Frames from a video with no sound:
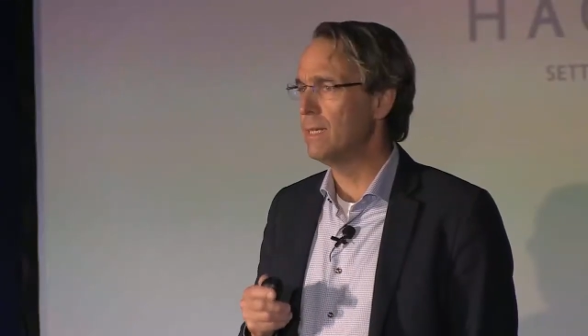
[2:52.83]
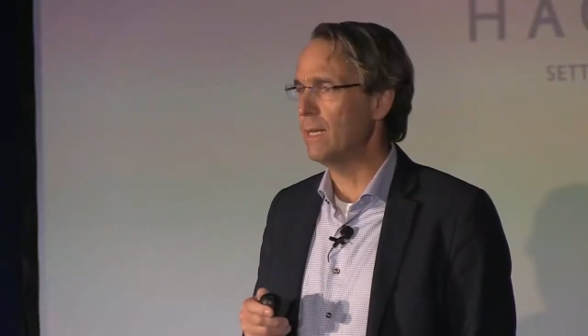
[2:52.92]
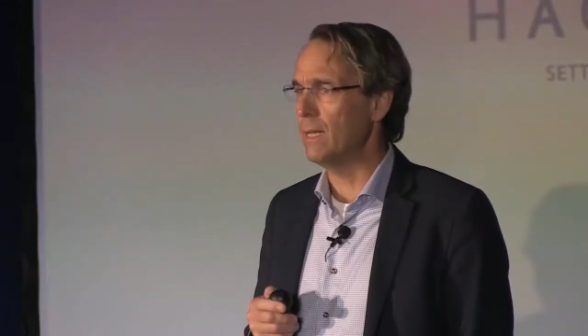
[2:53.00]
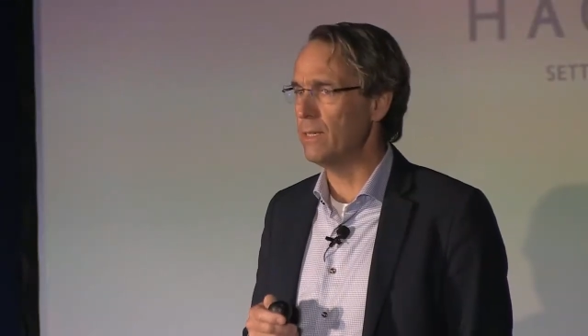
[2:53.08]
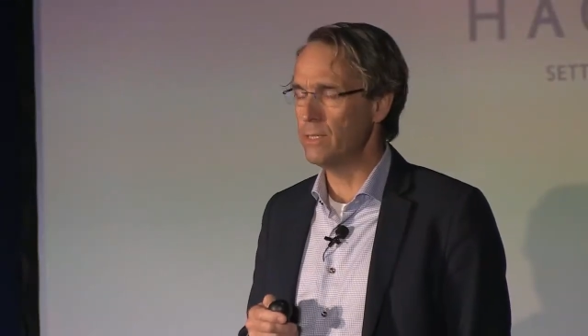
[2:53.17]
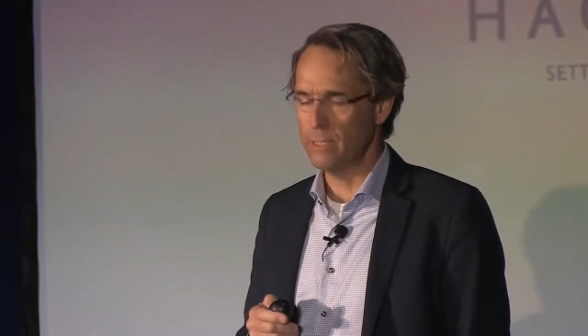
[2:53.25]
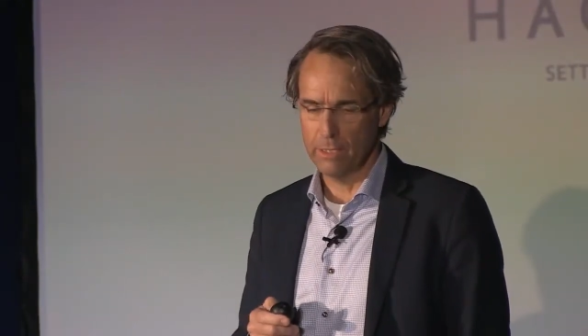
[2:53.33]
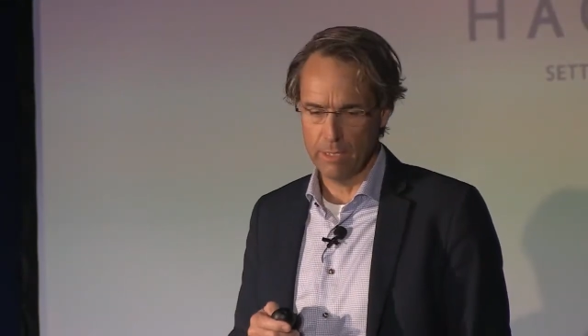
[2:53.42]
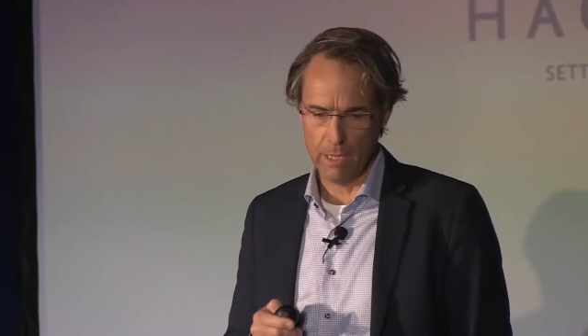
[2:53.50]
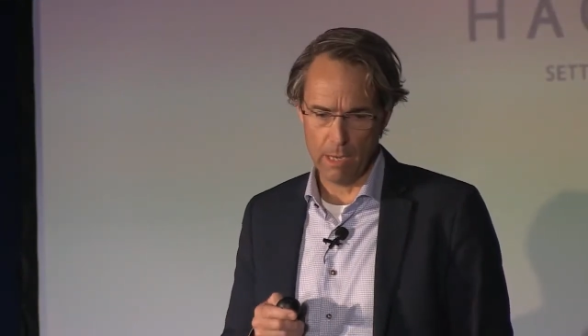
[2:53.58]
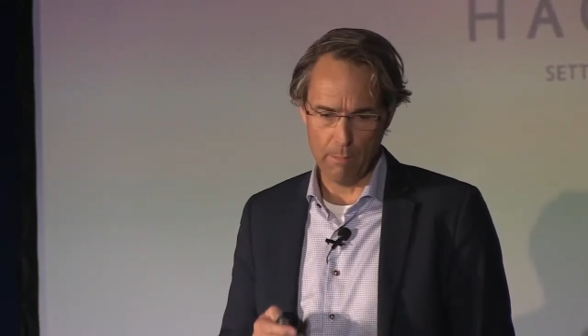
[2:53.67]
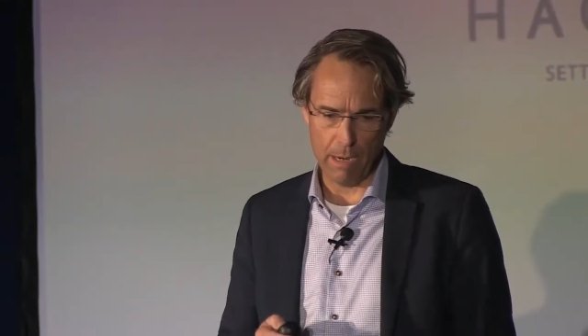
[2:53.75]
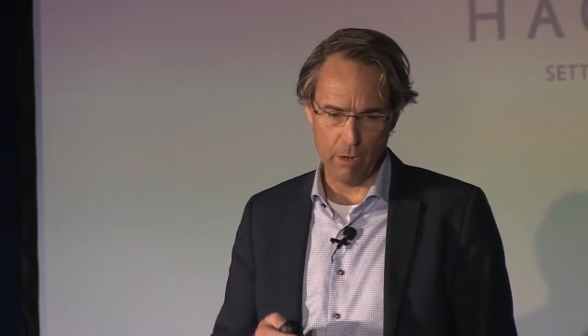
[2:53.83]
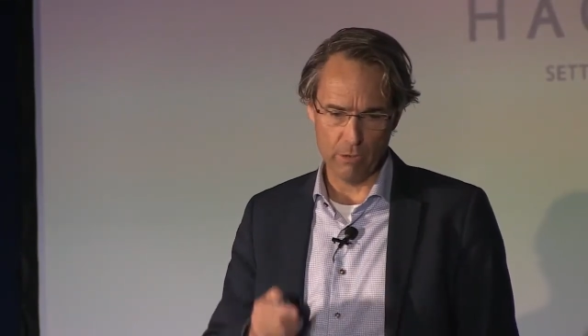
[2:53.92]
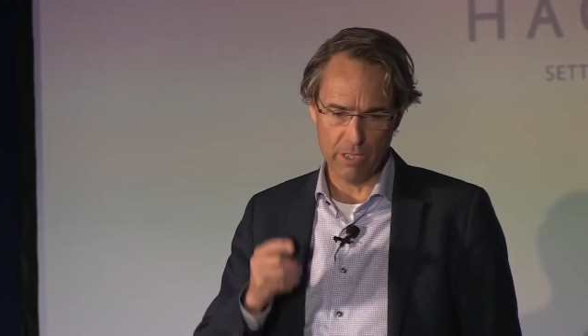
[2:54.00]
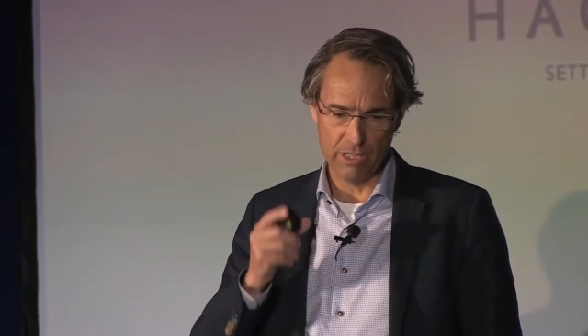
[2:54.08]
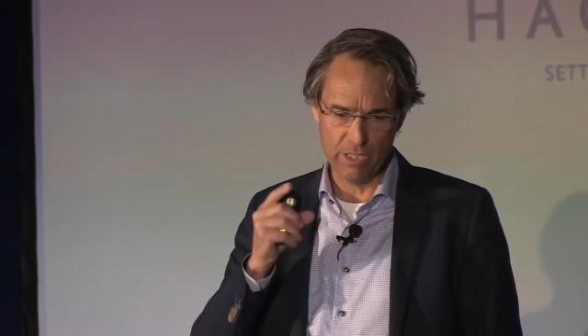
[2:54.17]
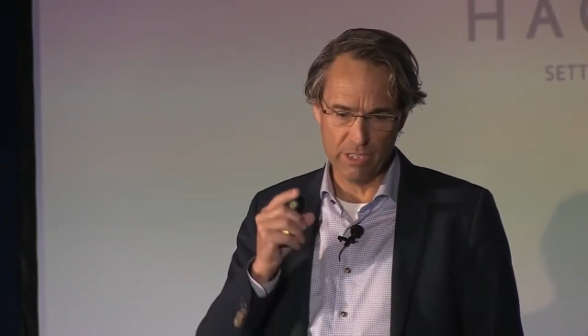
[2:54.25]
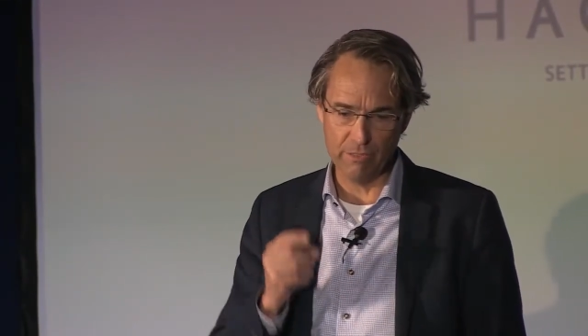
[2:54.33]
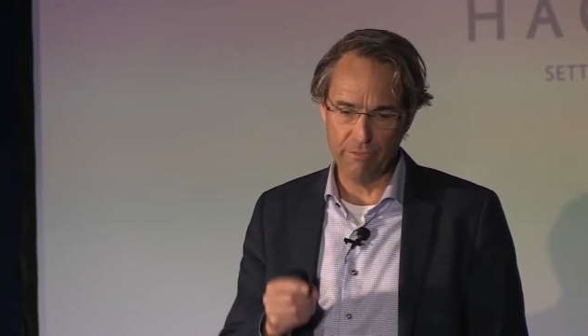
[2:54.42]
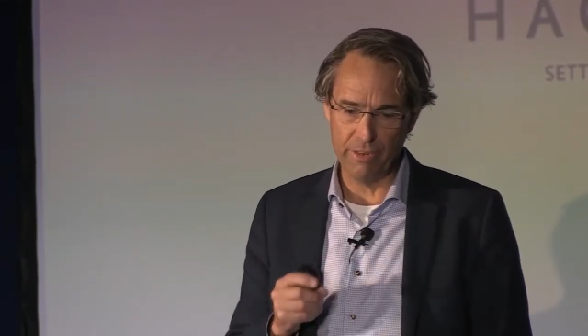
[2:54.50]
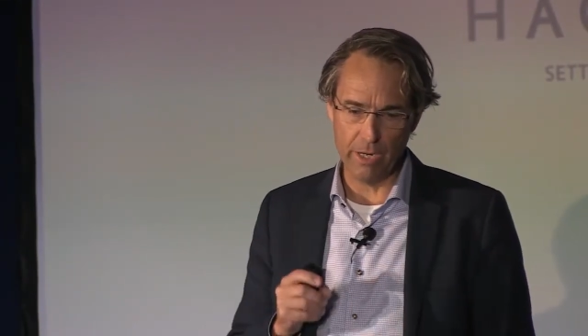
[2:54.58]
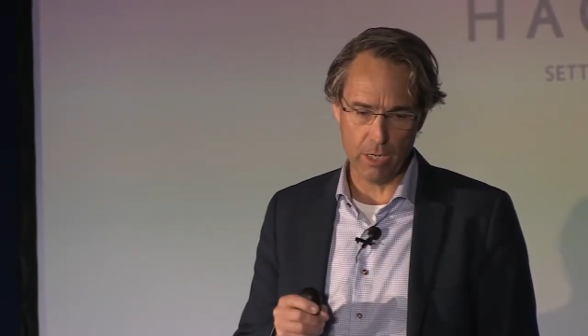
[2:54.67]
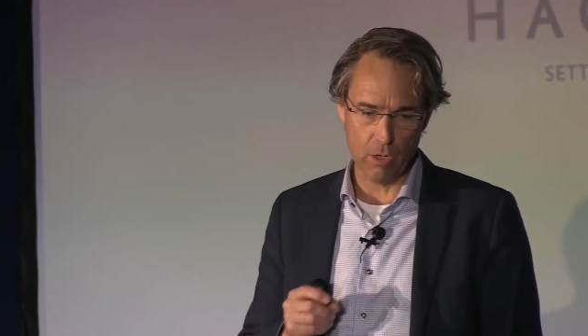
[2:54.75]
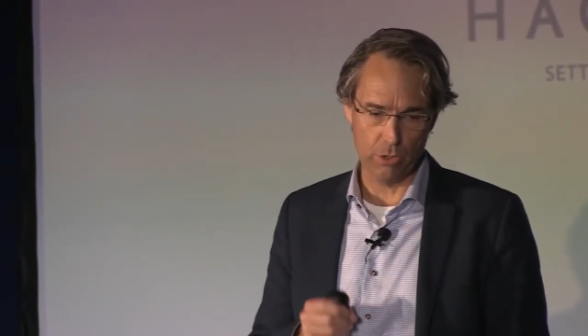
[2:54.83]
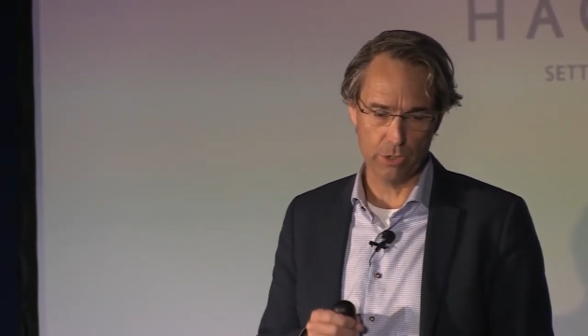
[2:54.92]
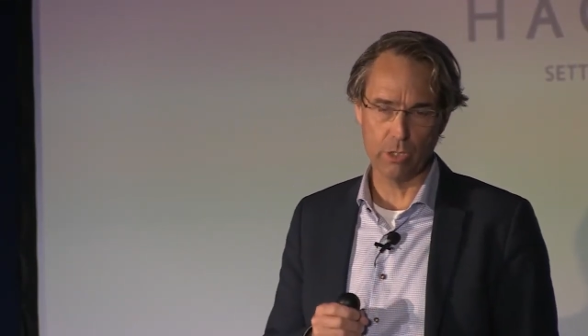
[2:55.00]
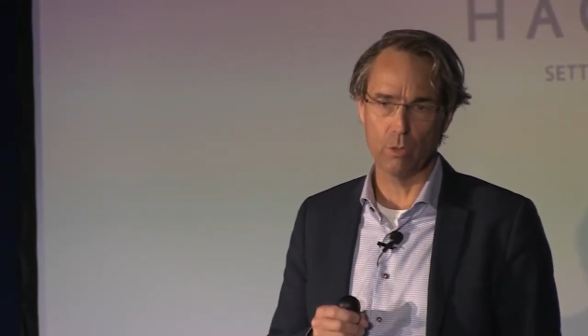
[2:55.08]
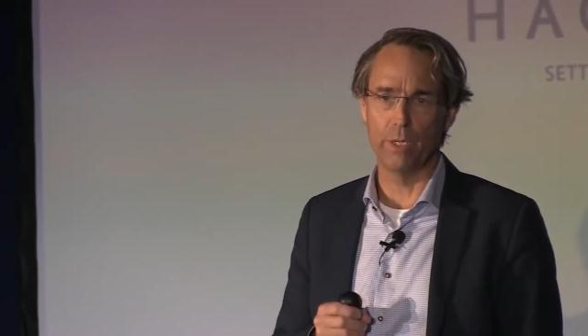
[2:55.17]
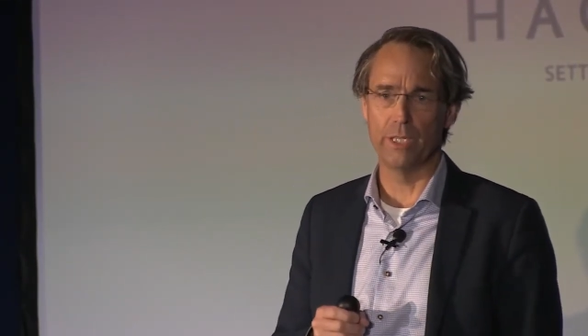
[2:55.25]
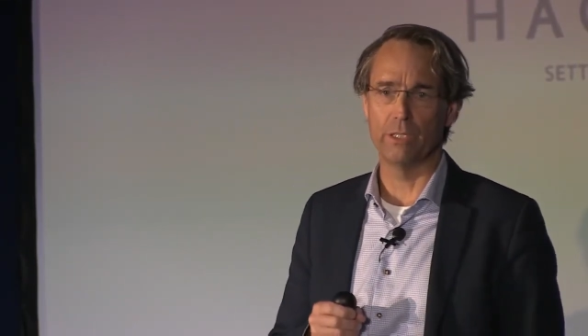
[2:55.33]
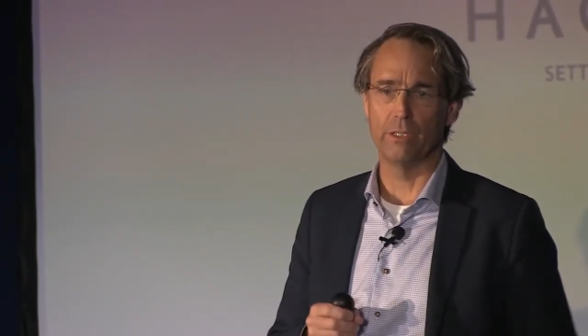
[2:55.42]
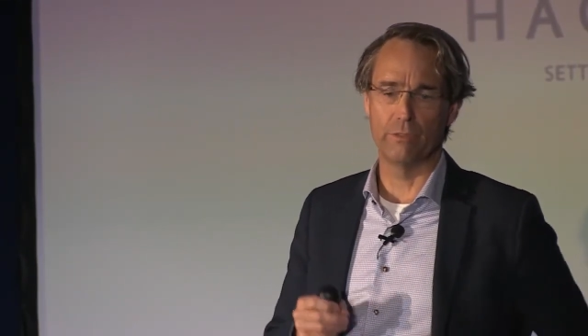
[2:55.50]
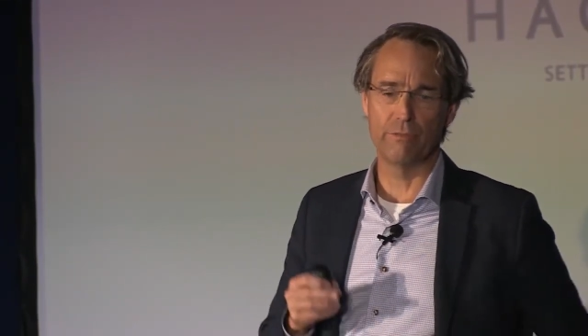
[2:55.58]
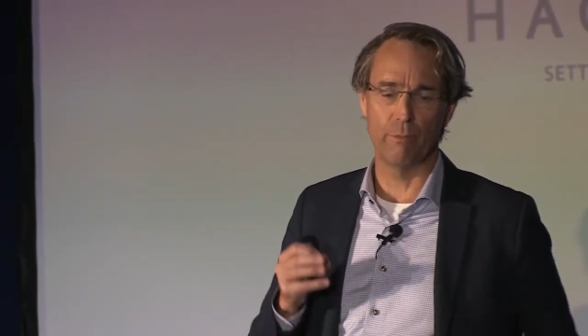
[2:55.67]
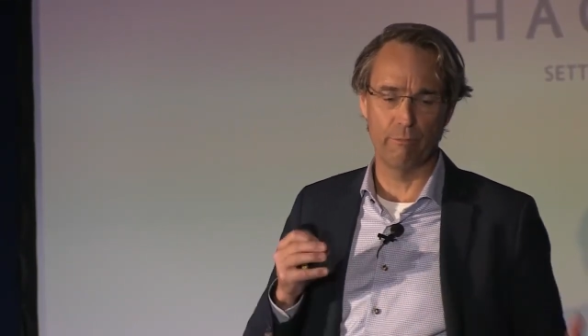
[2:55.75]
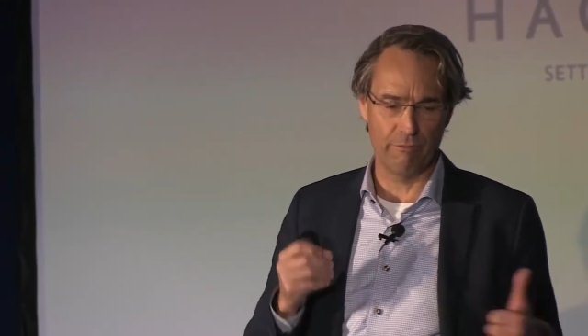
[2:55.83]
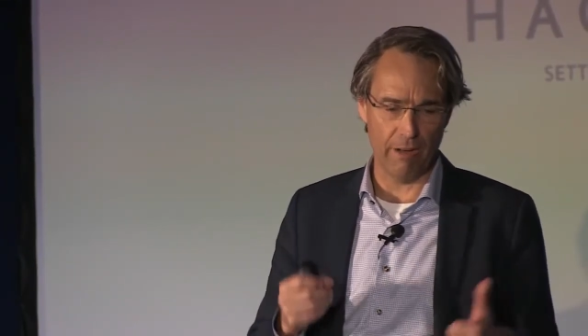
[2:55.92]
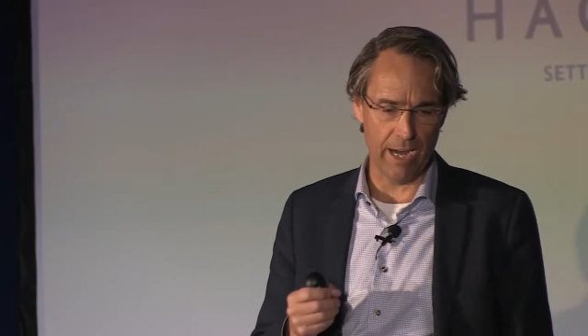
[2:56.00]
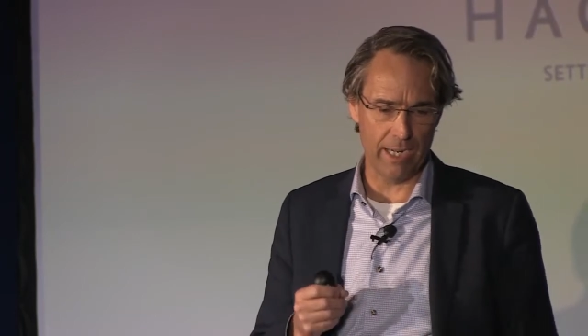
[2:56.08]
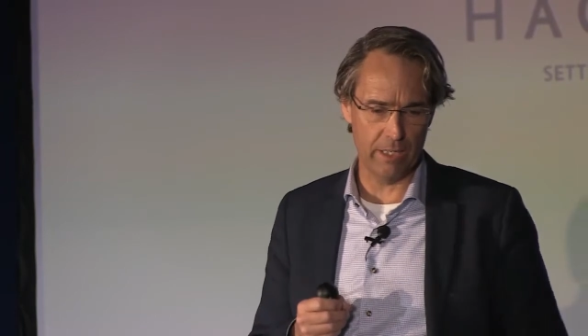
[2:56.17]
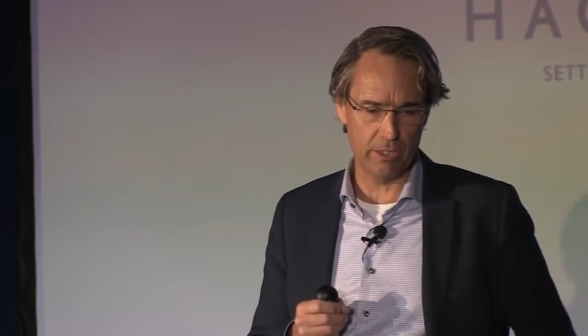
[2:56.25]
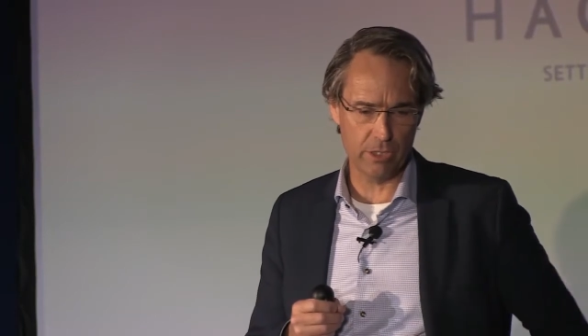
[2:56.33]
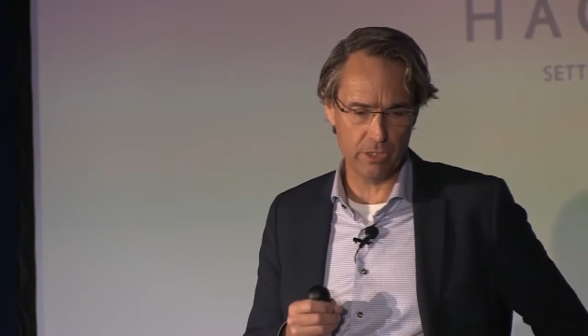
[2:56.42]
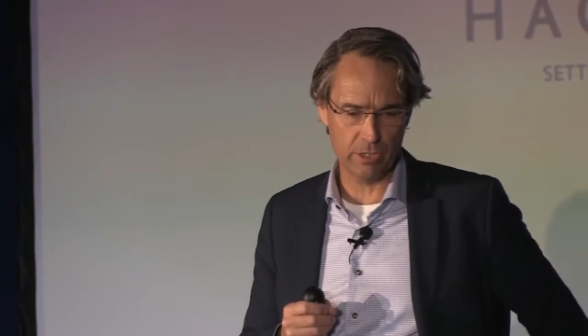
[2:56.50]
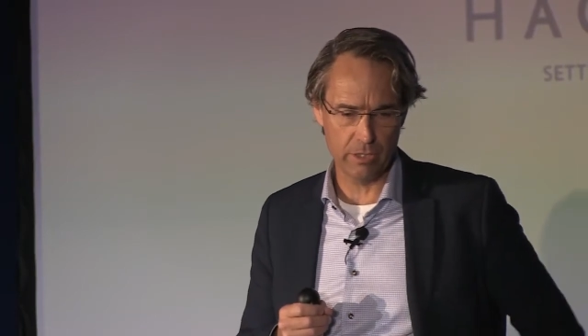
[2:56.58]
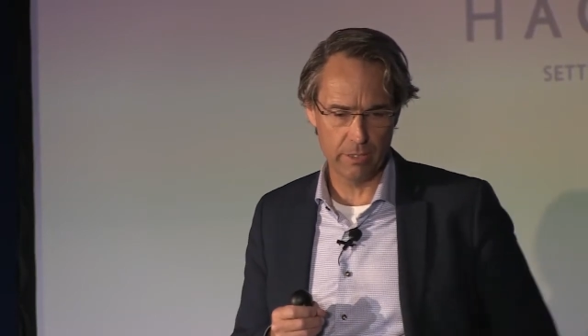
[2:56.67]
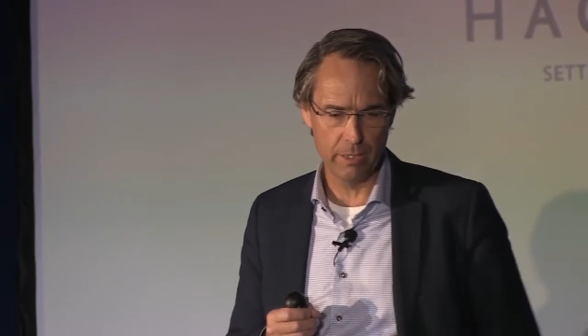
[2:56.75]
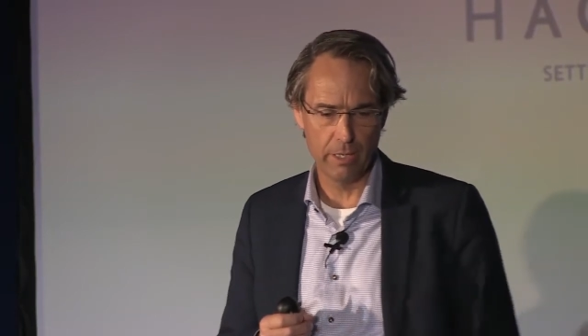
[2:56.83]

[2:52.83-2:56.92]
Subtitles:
tell us about severe consequences, from violence